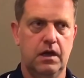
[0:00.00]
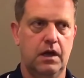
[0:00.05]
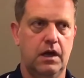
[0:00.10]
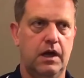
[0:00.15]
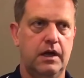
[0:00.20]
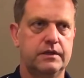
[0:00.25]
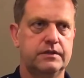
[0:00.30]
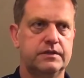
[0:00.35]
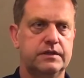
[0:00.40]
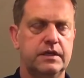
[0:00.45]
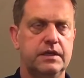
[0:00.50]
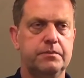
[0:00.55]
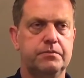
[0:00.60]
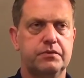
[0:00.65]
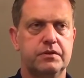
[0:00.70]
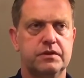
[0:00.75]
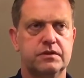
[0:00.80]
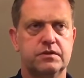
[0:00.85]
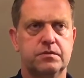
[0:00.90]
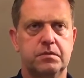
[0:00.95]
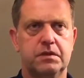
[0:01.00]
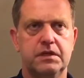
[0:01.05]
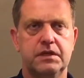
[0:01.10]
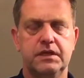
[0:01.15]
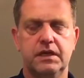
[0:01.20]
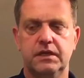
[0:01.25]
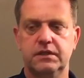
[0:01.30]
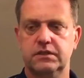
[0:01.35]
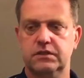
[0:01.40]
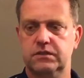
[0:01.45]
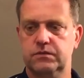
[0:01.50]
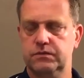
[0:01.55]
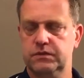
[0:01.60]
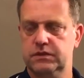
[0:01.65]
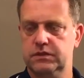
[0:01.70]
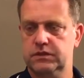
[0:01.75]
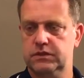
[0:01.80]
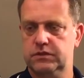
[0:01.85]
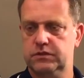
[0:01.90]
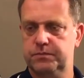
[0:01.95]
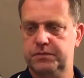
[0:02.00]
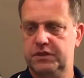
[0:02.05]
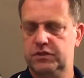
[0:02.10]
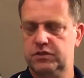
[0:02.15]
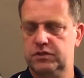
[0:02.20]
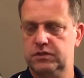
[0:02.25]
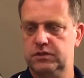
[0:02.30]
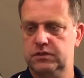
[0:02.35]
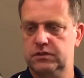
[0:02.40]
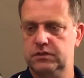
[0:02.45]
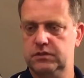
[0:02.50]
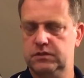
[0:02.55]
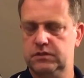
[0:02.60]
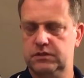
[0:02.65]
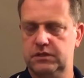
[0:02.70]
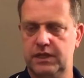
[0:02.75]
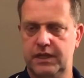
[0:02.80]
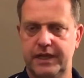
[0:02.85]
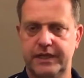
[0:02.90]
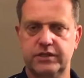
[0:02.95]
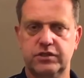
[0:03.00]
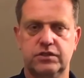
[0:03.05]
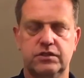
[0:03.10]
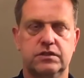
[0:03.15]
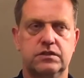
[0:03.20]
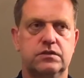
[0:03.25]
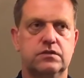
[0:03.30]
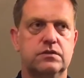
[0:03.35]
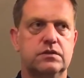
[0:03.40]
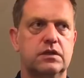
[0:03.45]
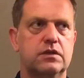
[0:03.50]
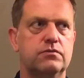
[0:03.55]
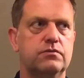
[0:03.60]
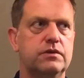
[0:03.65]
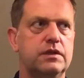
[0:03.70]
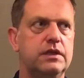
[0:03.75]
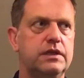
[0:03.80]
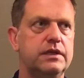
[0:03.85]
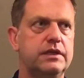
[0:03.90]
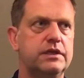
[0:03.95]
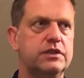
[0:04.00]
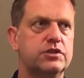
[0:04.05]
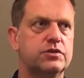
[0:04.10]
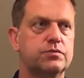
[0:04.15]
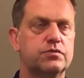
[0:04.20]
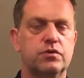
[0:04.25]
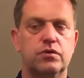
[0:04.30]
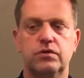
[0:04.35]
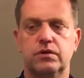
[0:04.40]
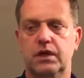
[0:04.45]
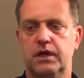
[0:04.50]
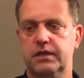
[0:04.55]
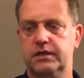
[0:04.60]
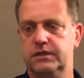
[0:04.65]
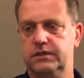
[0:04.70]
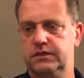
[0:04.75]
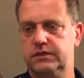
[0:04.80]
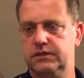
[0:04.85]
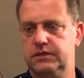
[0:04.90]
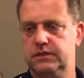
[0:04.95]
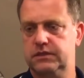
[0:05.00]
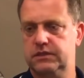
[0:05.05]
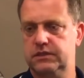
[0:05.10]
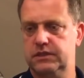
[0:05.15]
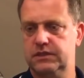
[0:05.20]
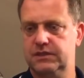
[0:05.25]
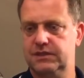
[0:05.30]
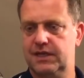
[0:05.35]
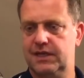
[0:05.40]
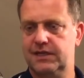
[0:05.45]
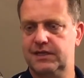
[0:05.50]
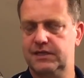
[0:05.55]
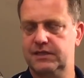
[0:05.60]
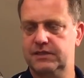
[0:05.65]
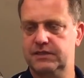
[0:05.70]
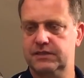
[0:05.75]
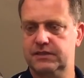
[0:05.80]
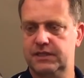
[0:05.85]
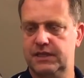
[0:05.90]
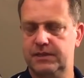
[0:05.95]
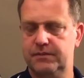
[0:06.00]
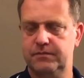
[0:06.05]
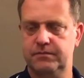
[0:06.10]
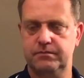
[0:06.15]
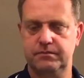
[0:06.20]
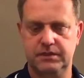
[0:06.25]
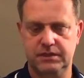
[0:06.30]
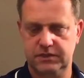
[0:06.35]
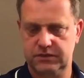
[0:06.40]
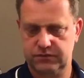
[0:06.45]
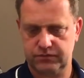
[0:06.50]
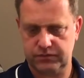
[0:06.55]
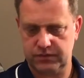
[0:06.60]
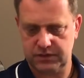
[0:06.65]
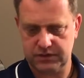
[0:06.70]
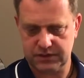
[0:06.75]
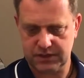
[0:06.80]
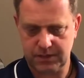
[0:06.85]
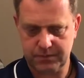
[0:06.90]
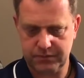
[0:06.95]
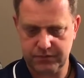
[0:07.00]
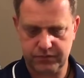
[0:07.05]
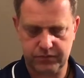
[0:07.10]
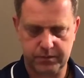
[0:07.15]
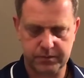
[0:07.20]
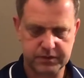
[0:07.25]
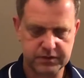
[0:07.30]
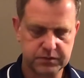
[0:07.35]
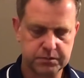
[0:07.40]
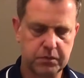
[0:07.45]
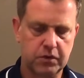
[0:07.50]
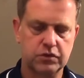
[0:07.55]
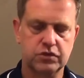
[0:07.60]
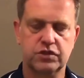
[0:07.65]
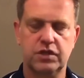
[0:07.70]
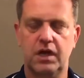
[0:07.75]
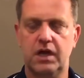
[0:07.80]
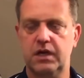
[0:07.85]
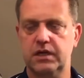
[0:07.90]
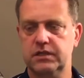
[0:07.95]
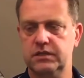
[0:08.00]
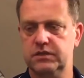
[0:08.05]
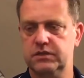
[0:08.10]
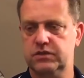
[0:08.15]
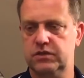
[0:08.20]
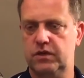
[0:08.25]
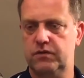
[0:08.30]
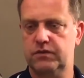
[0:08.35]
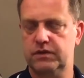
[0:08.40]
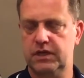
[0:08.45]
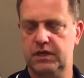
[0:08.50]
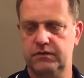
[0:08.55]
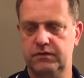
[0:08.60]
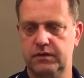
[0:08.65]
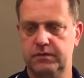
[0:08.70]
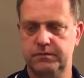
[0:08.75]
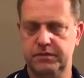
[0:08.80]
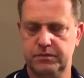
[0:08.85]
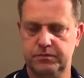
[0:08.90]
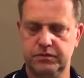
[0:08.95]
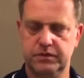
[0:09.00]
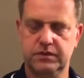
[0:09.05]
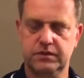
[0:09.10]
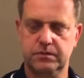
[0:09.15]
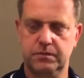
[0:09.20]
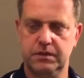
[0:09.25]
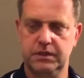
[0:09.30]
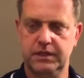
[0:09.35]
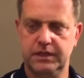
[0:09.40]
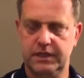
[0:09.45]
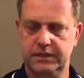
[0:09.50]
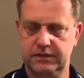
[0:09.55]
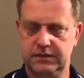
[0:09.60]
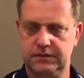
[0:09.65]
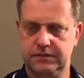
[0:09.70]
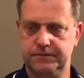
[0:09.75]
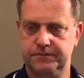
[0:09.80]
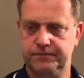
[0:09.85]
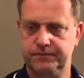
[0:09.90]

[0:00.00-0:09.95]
I say principally yes, with a special selection, so that really each product is exactly the same. Means, for example, from the sponge hardness or whatever. But principally yes.